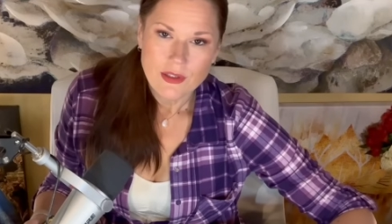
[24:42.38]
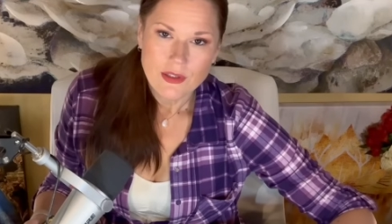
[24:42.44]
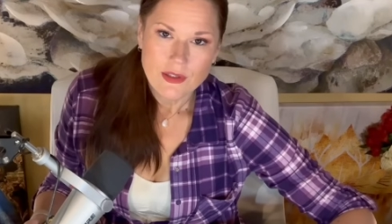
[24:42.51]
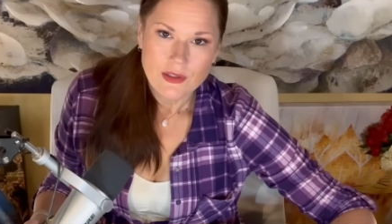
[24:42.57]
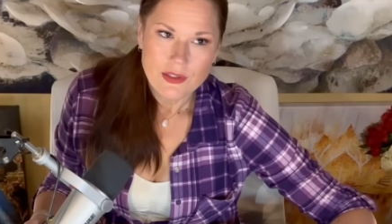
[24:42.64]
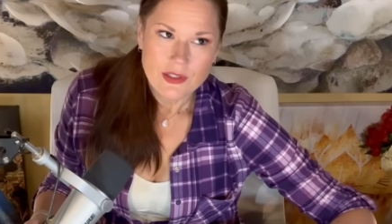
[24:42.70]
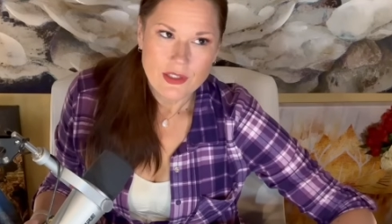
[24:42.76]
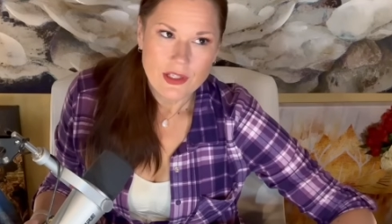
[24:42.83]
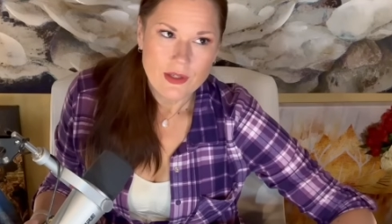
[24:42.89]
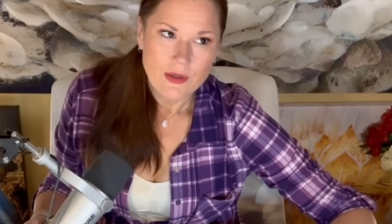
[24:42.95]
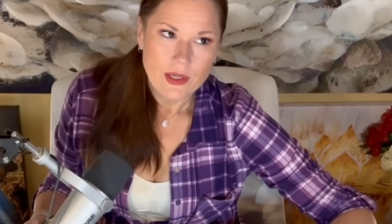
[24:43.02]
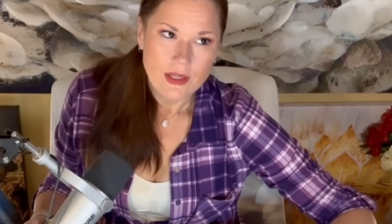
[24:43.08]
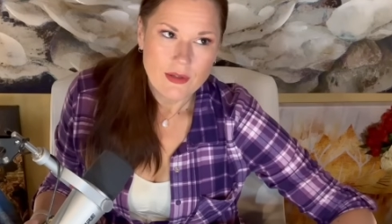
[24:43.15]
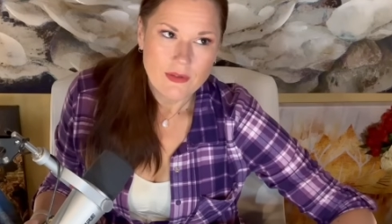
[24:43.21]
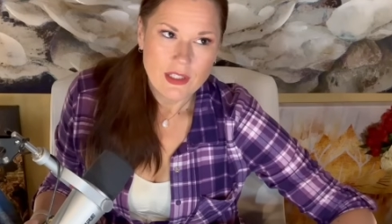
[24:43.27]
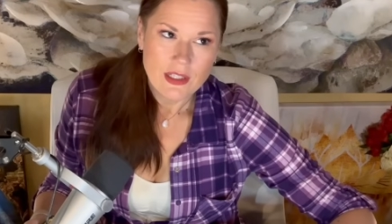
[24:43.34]
let's say you
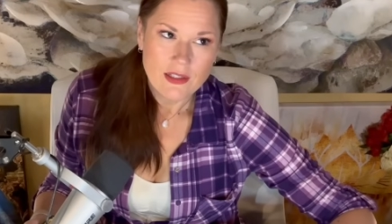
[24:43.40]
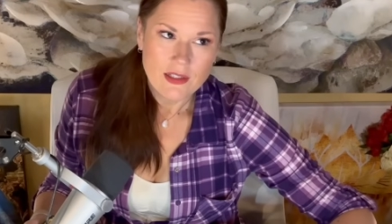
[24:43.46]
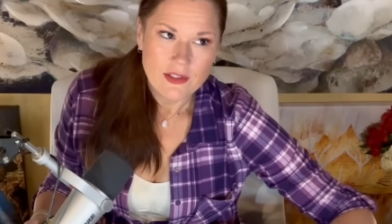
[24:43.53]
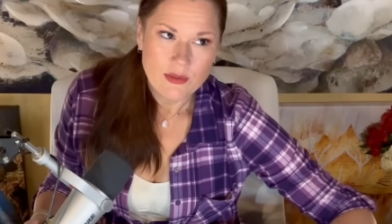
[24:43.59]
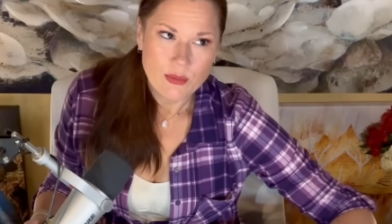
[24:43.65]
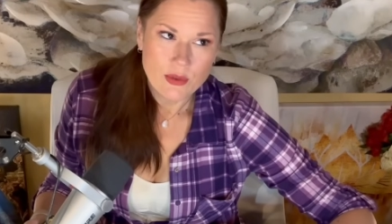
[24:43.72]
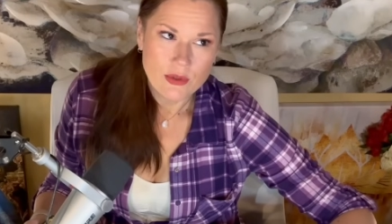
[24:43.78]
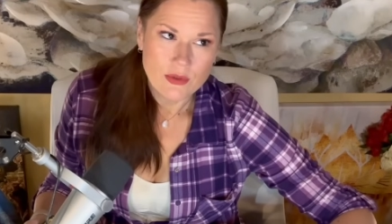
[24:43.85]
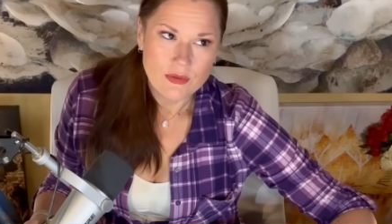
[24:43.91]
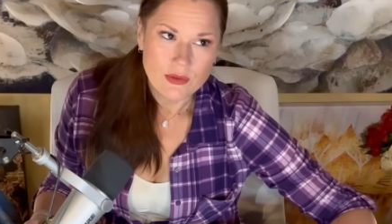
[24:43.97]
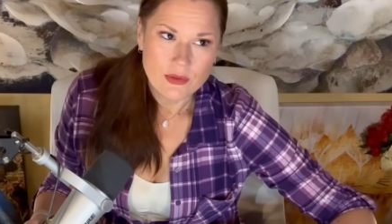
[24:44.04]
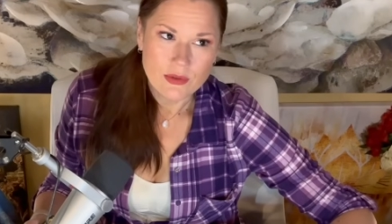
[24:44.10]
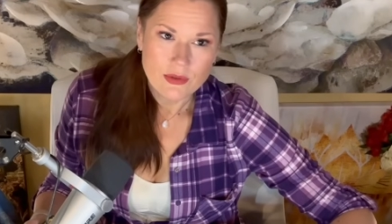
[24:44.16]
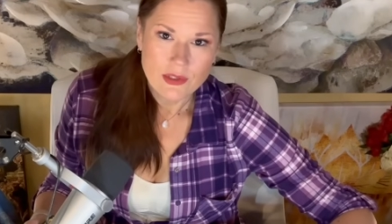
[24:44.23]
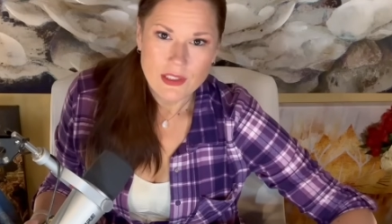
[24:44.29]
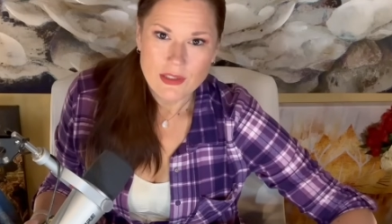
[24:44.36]
have 10
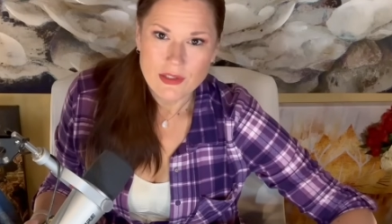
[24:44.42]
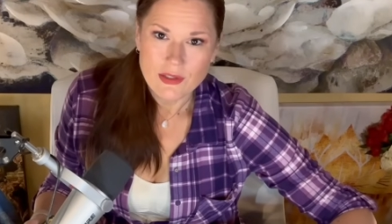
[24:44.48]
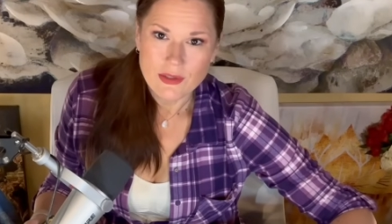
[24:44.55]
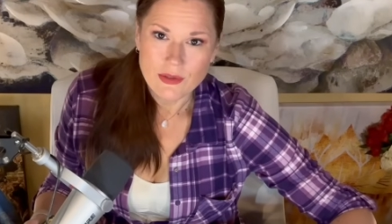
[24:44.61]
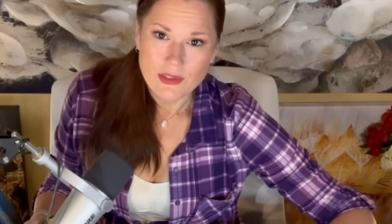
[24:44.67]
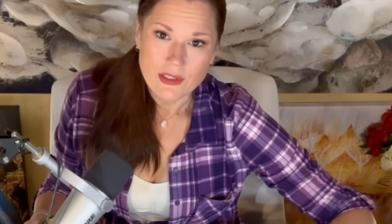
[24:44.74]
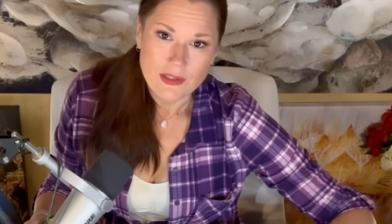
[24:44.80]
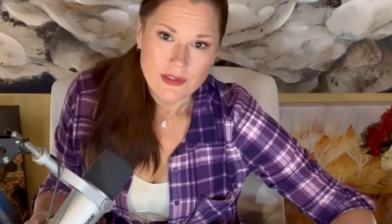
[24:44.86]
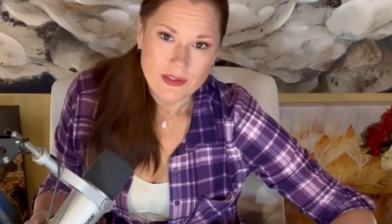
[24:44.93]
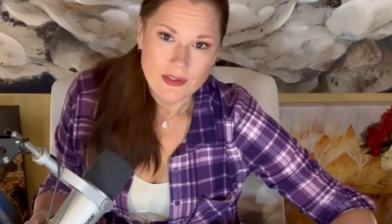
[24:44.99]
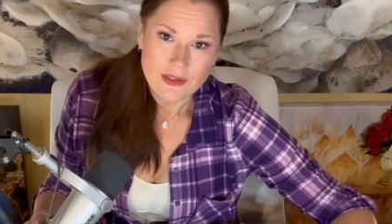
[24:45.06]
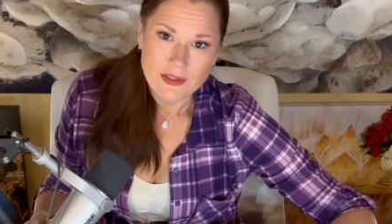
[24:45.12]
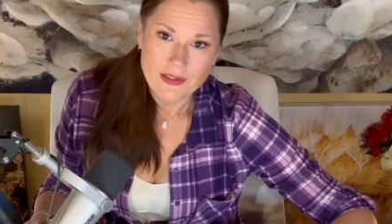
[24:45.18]
disapproval, it's still 10 cents.